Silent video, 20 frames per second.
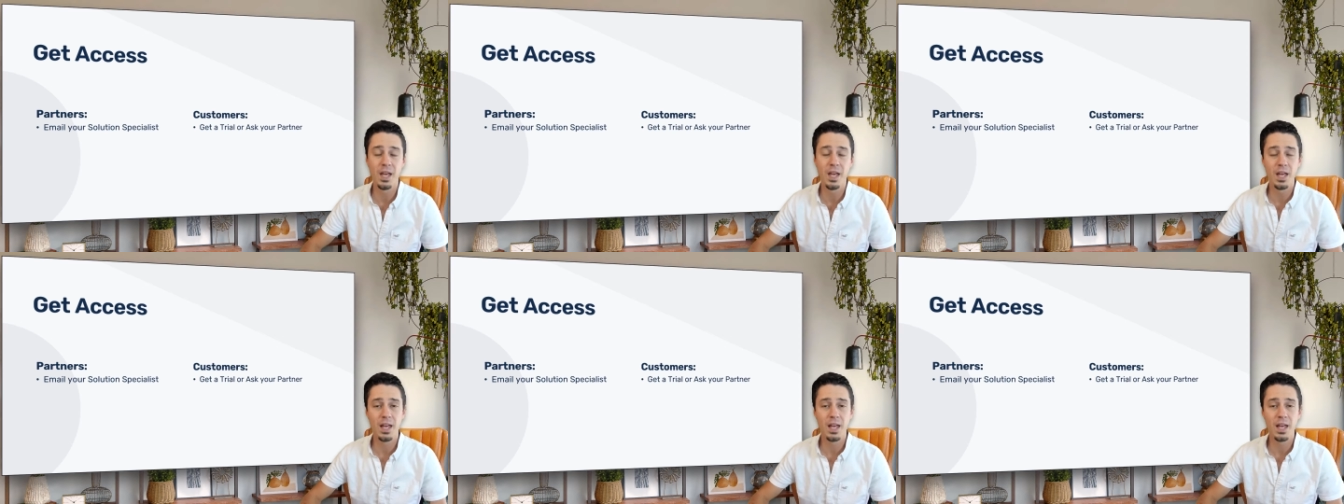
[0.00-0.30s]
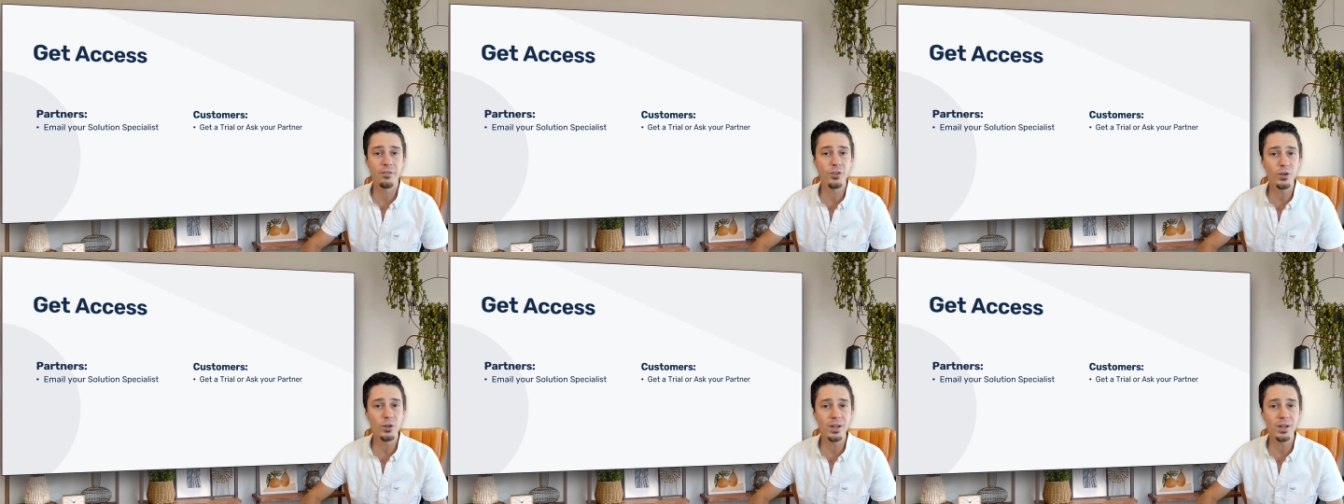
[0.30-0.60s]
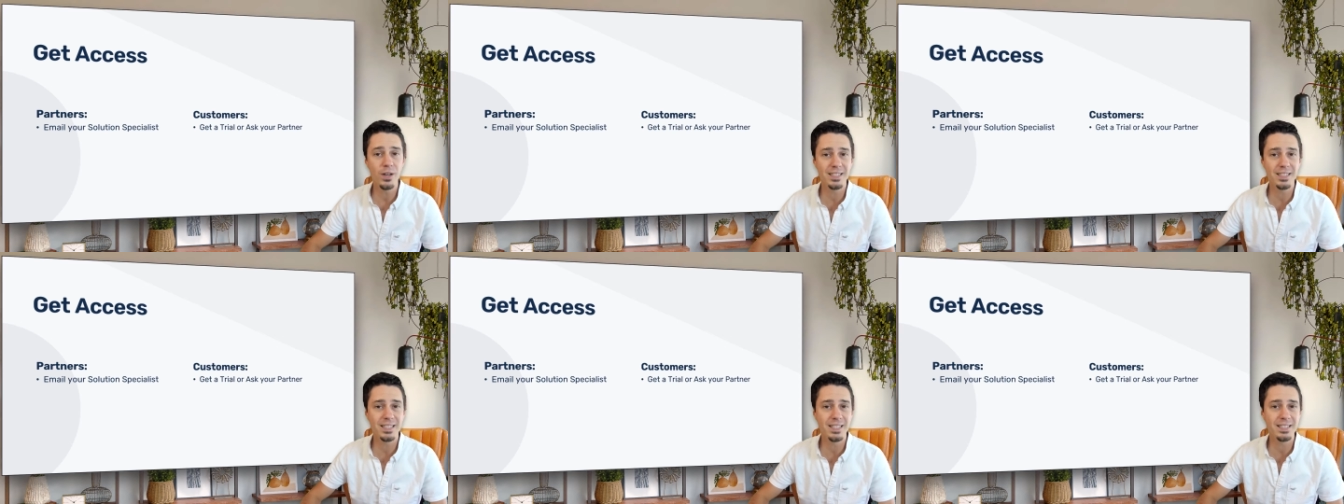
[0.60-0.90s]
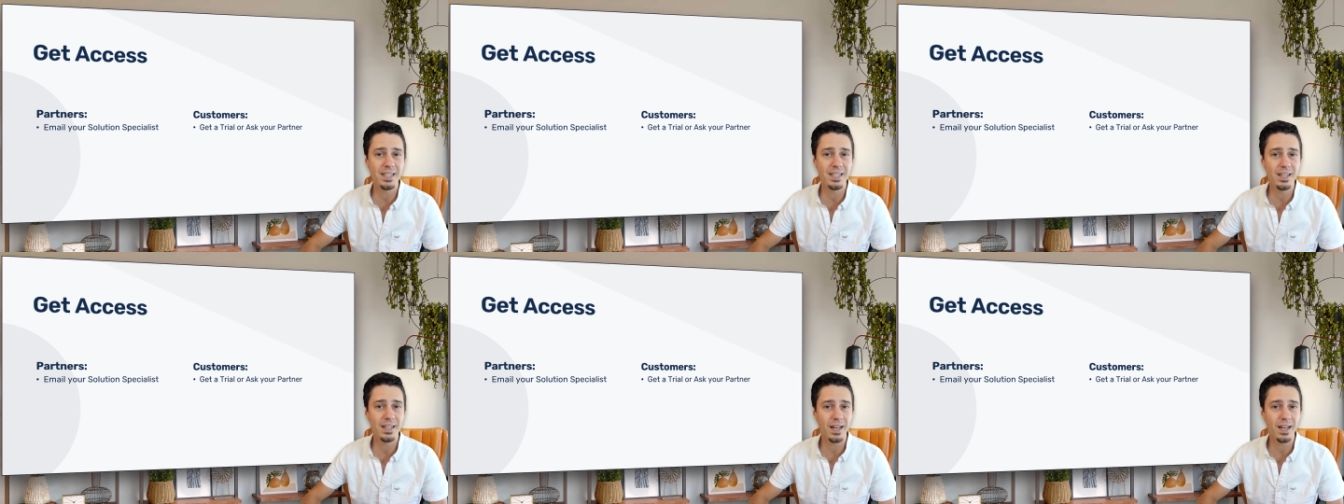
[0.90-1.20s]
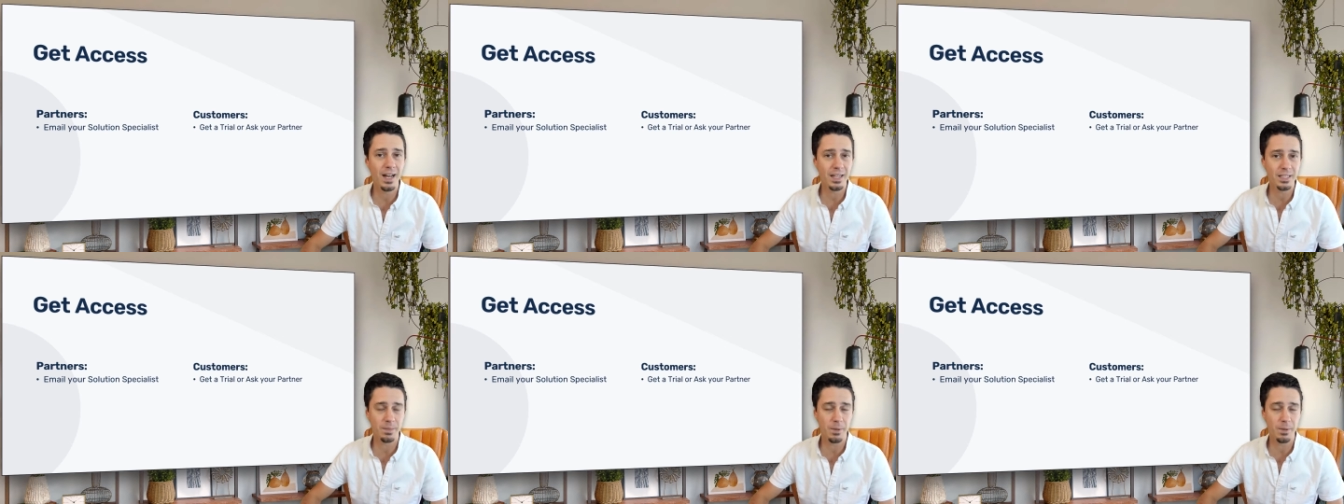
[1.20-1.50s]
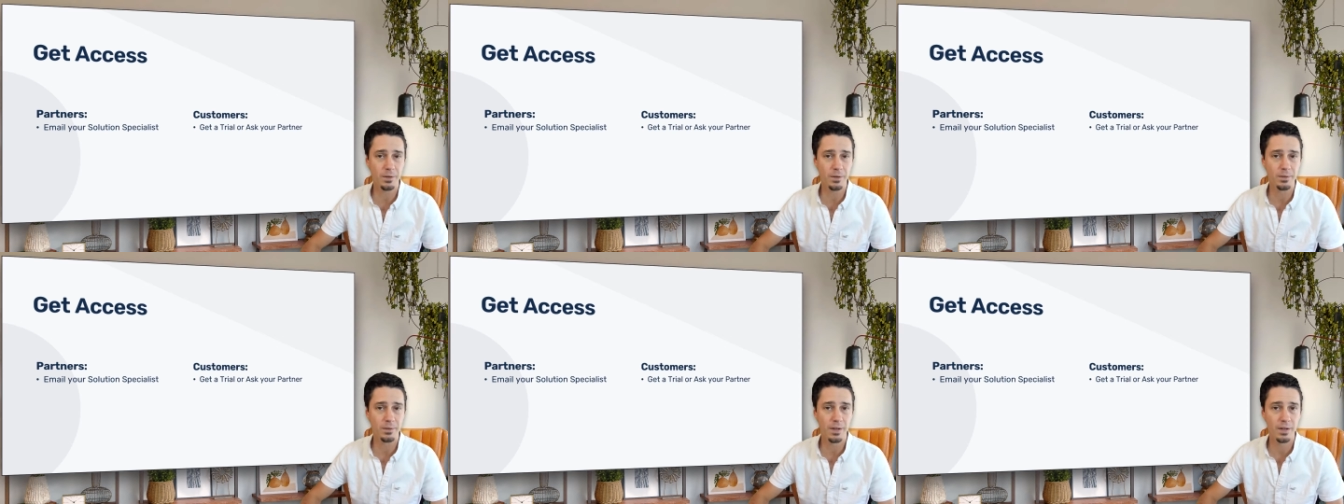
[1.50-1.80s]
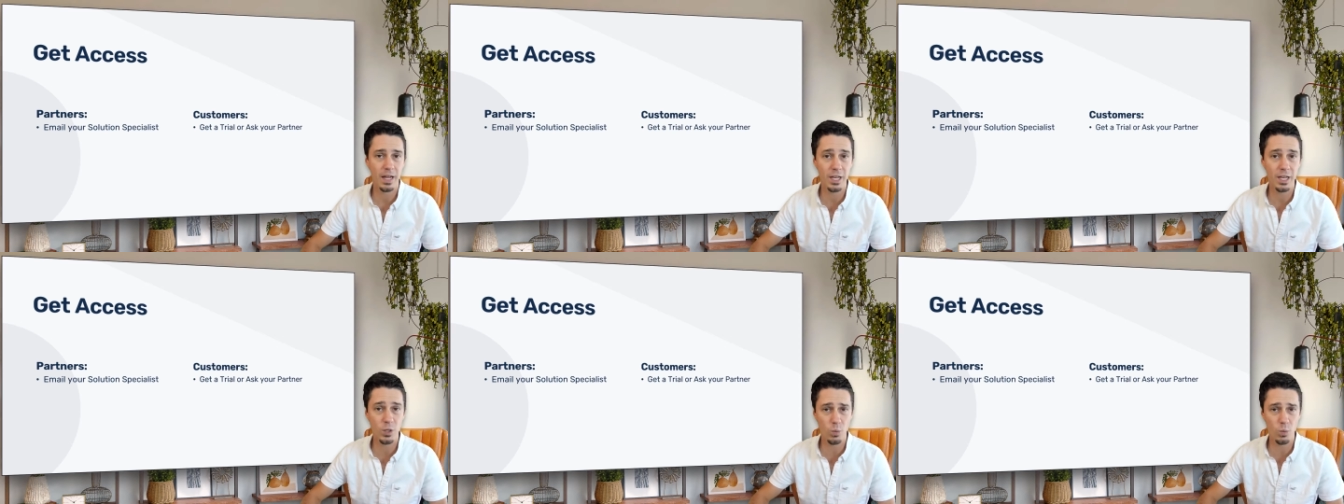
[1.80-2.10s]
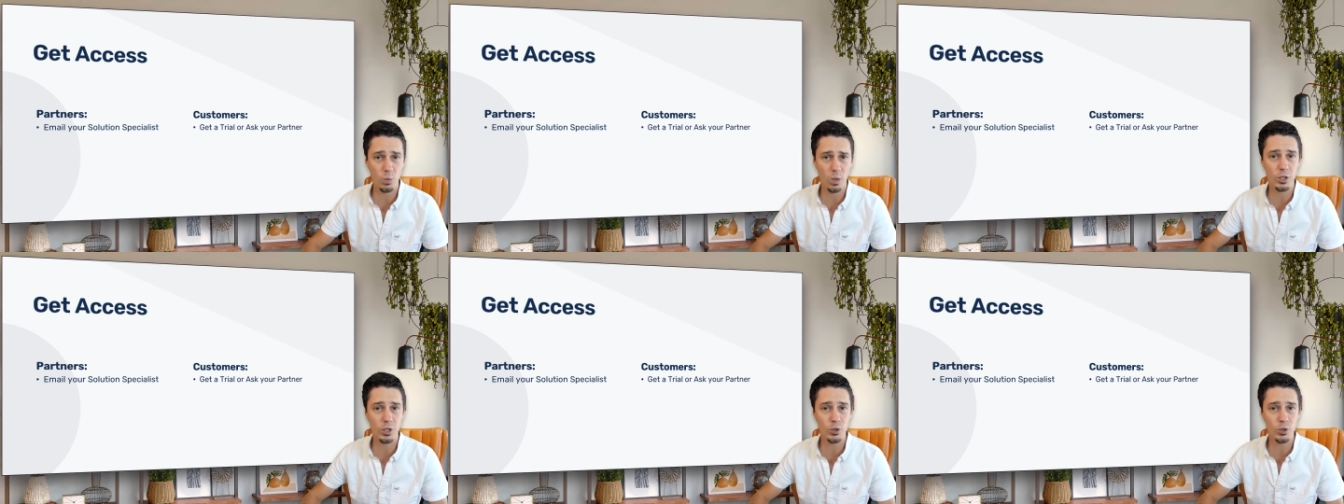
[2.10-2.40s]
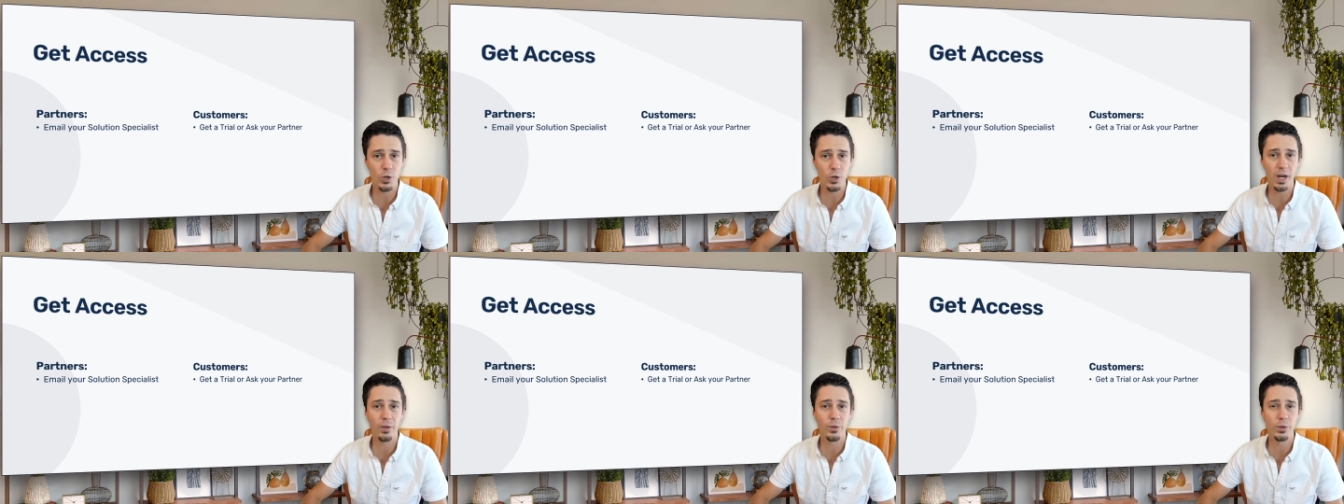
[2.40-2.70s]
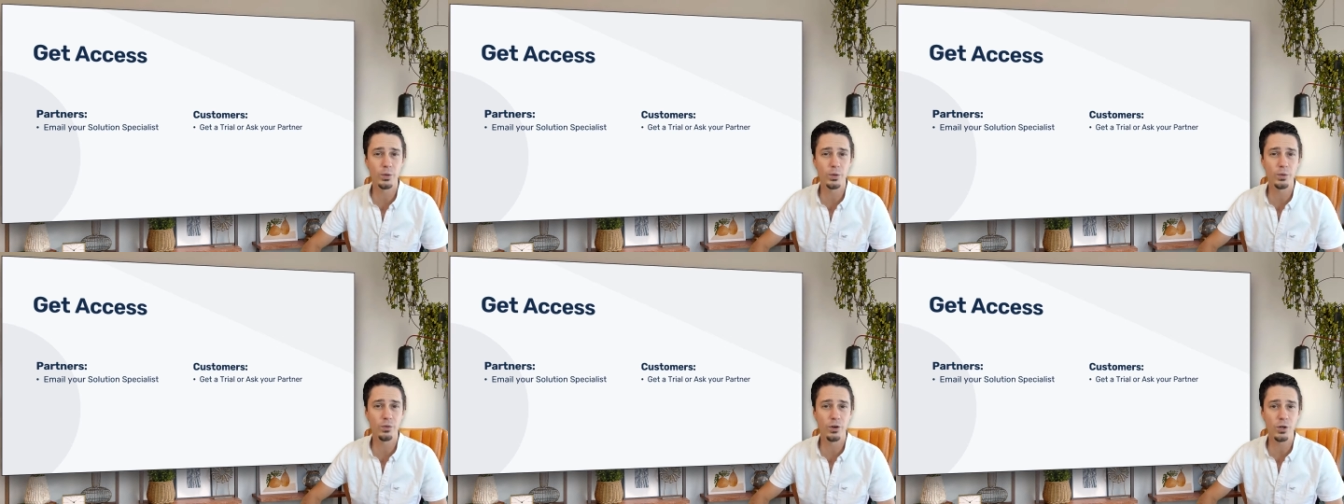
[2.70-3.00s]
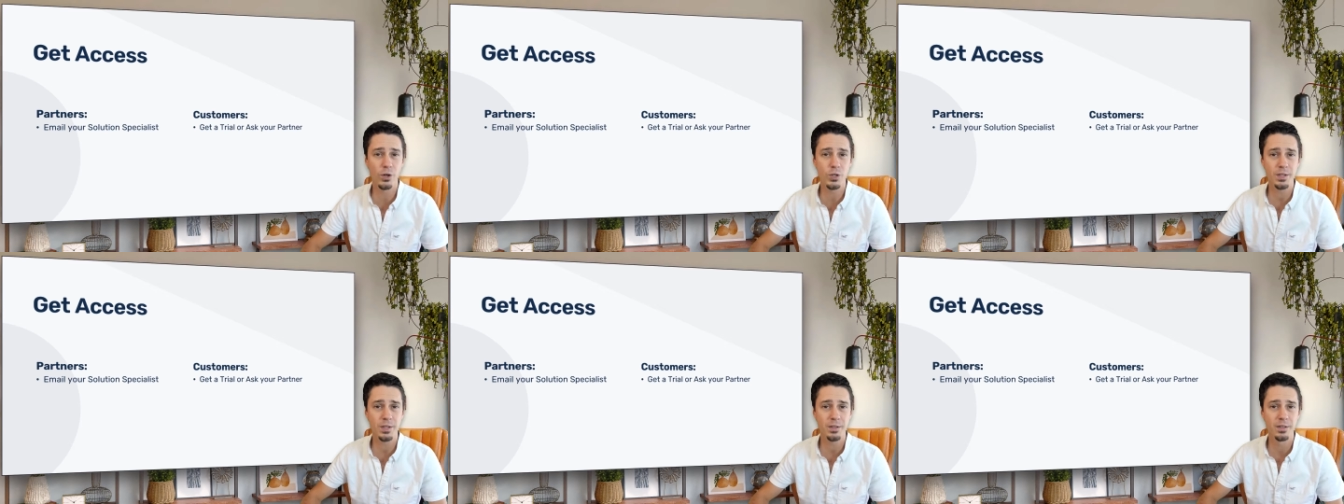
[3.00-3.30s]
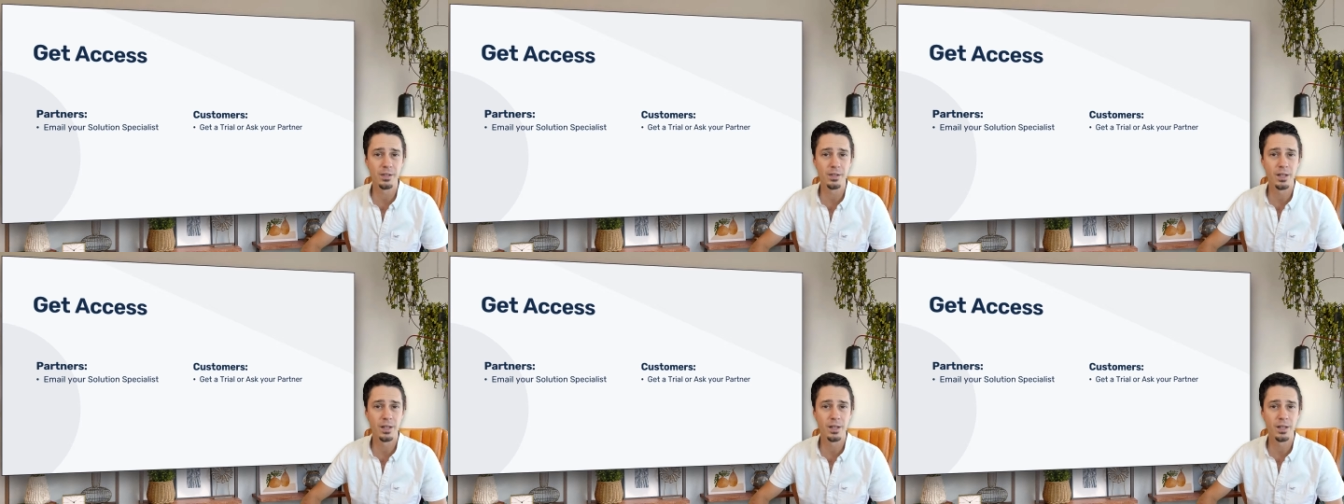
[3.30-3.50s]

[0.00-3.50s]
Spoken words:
If you're an existing customer and you want to try out the new version,